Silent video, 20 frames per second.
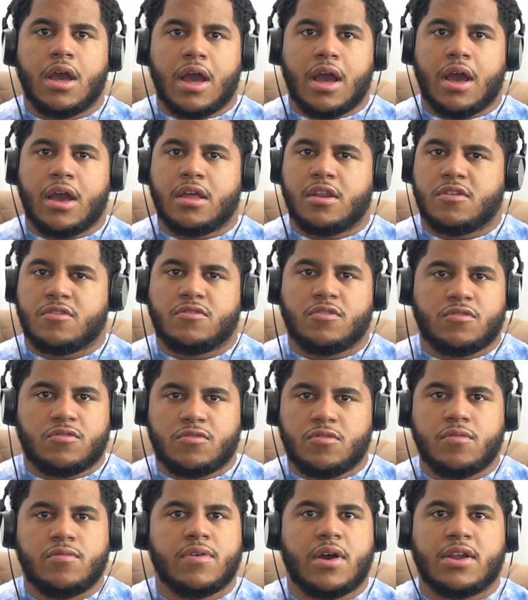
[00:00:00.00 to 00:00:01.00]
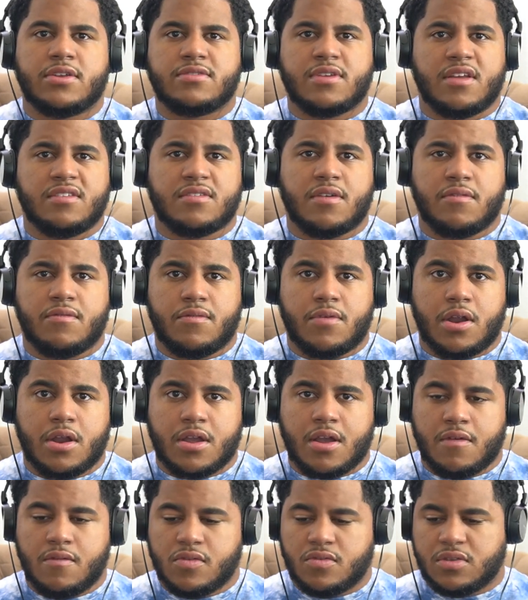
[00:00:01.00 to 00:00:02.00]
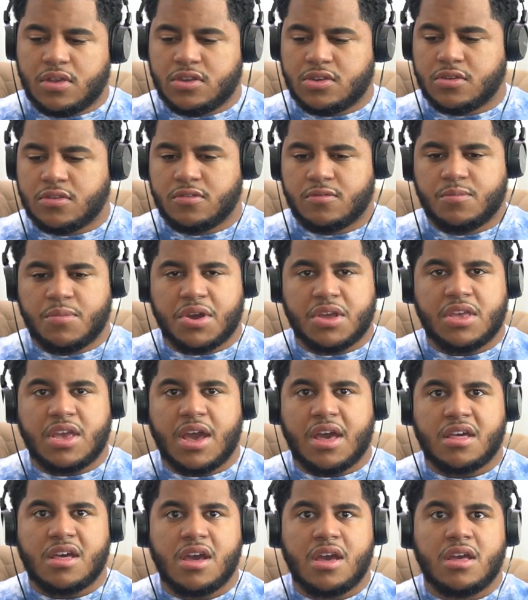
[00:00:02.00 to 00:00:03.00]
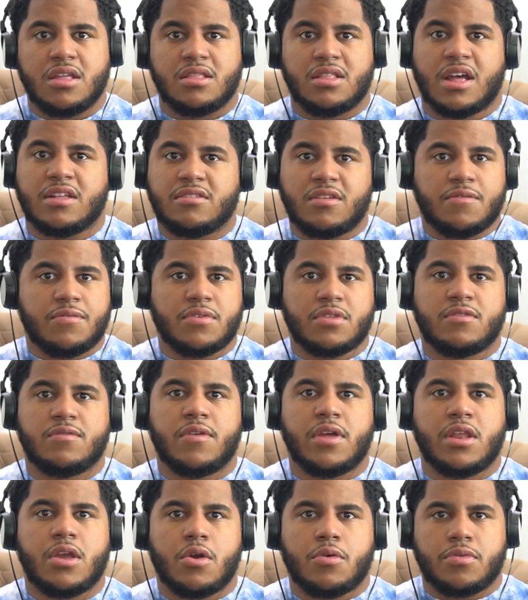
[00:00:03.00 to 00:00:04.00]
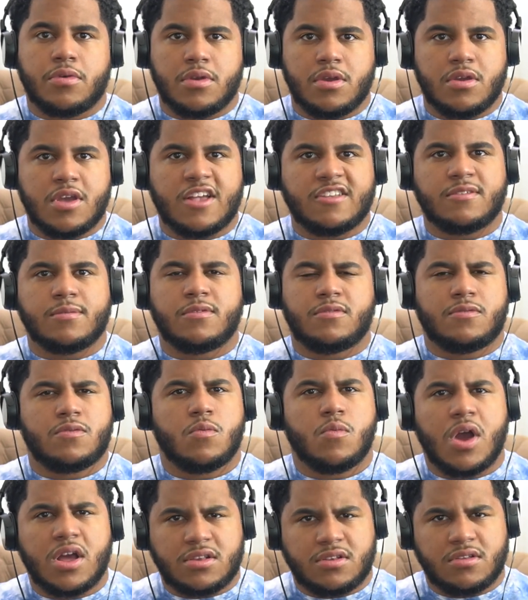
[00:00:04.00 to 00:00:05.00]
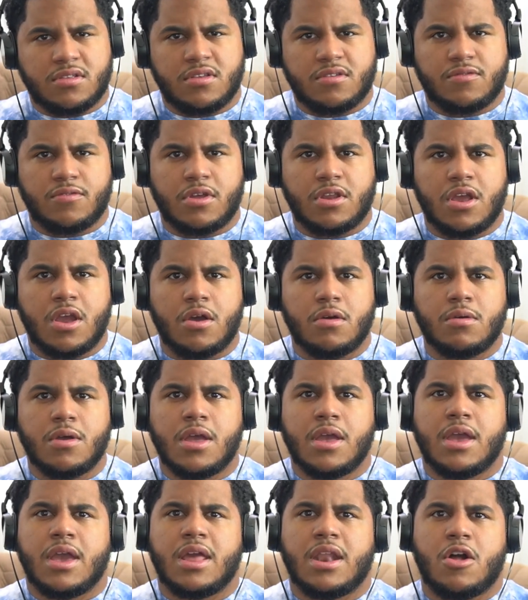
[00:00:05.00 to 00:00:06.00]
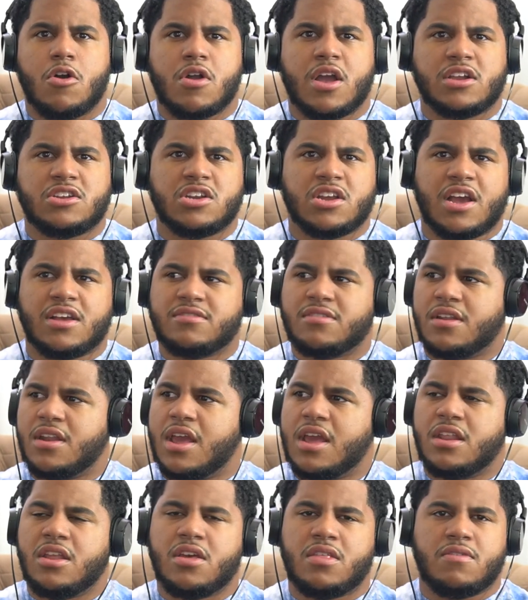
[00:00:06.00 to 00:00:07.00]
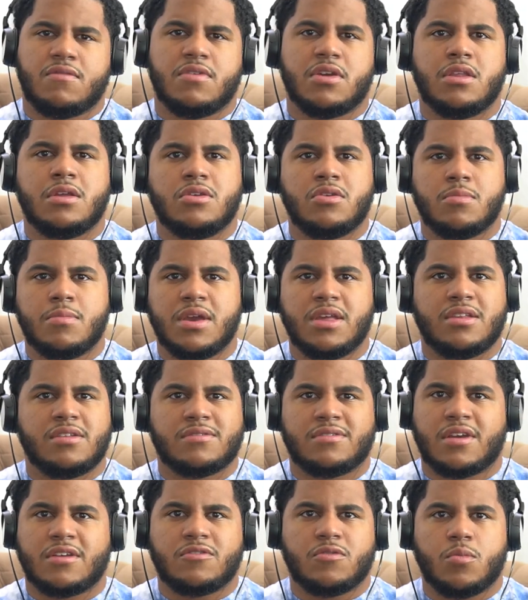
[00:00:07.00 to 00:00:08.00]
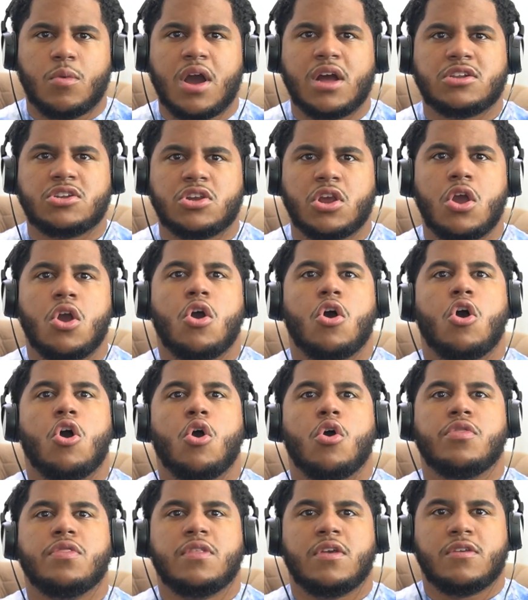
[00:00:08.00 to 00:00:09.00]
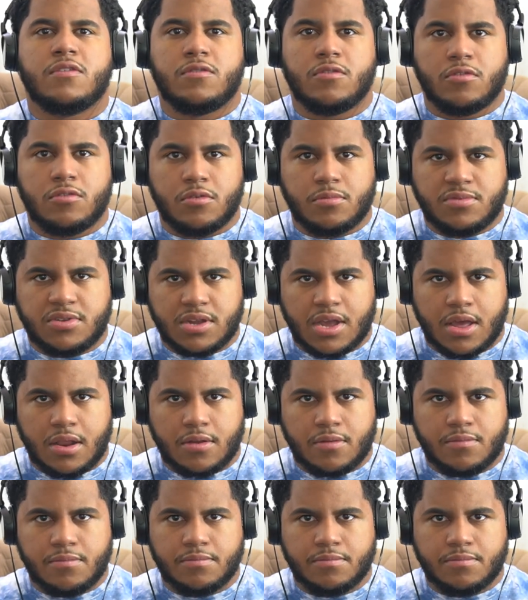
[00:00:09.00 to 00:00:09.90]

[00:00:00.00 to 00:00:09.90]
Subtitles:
It is just 2 fire signs, 7 fire conversations. But yeah, that's it for this video. Thank you guys so much for watching this video, and I'll catch you guys in any other video you may decide to watch on this YouTube channel.